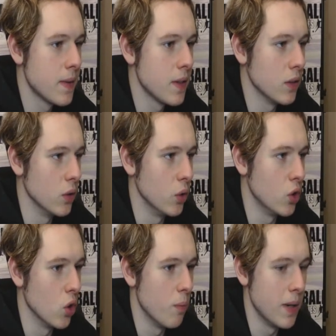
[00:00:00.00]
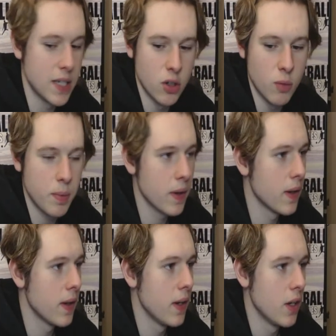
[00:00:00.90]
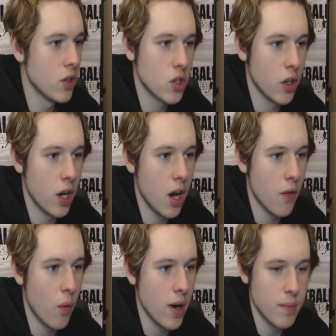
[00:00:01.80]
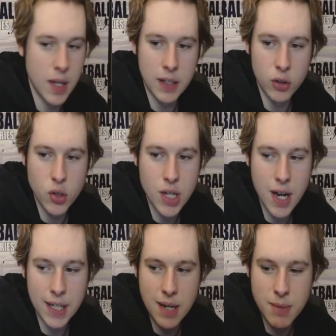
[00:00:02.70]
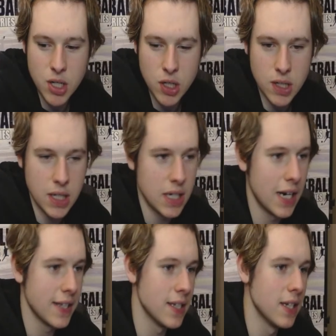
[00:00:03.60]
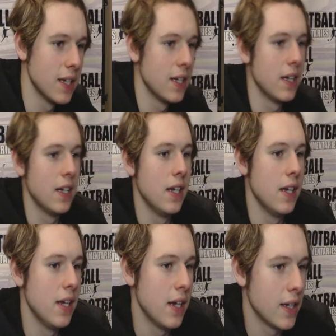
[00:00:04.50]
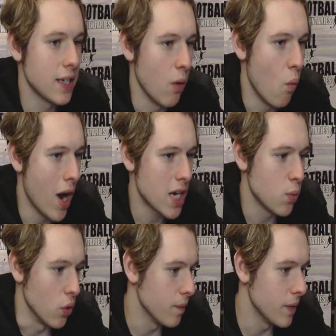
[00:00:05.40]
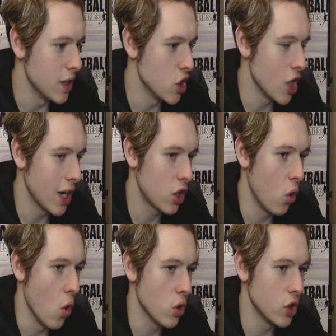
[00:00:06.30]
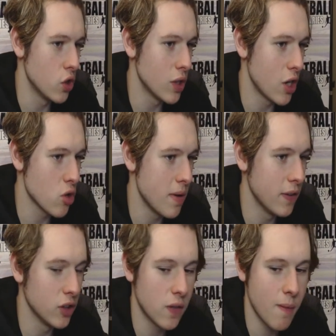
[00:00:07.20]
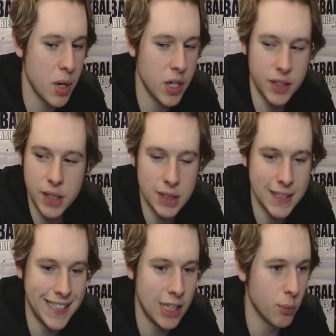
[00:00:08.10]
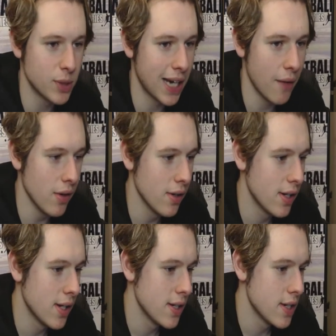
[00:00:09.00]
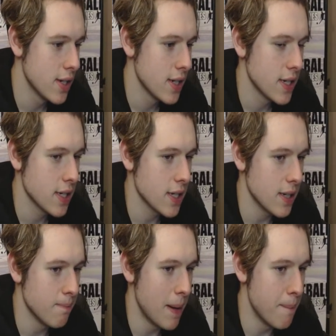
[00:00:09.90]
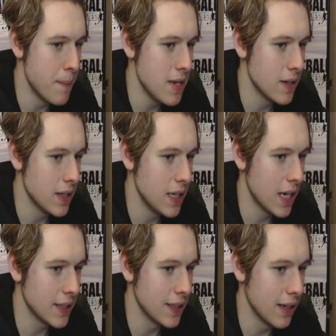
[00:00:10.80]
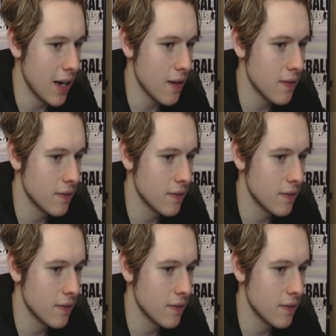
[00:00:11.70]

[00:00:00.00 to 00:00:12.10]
Luke Shaw picks it up just on the halfway, but then they lose out again, Manchester United. It's now Westwood into Jack Cork, the two central midfielders for Burnley, linking up together. It's now Ben Mee in the United half.